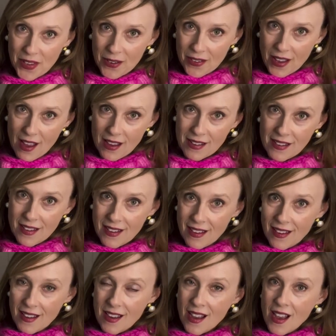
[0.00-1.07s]
okay?
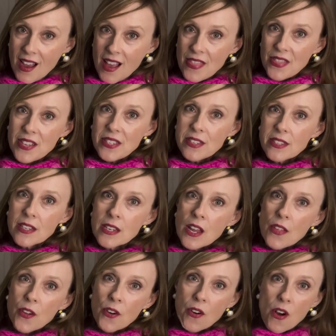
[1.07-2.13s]
This is
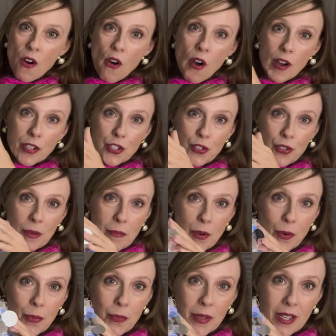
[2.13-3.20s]
another Audrey
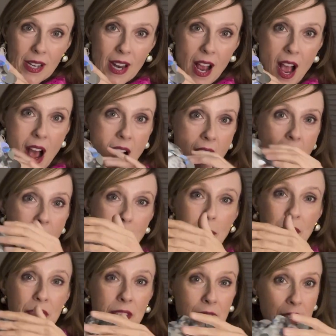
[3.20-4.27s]
moment, but
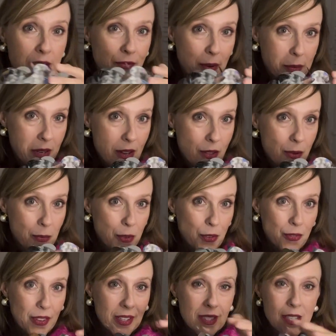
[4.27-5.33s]
this is from another
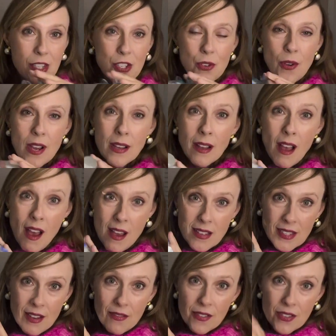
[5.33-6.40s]
movie. Did you guys
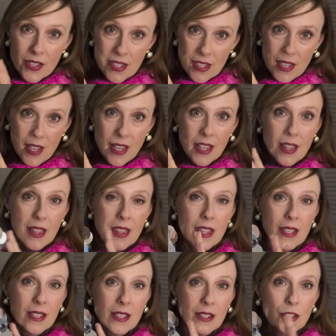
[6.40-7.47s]
ever see the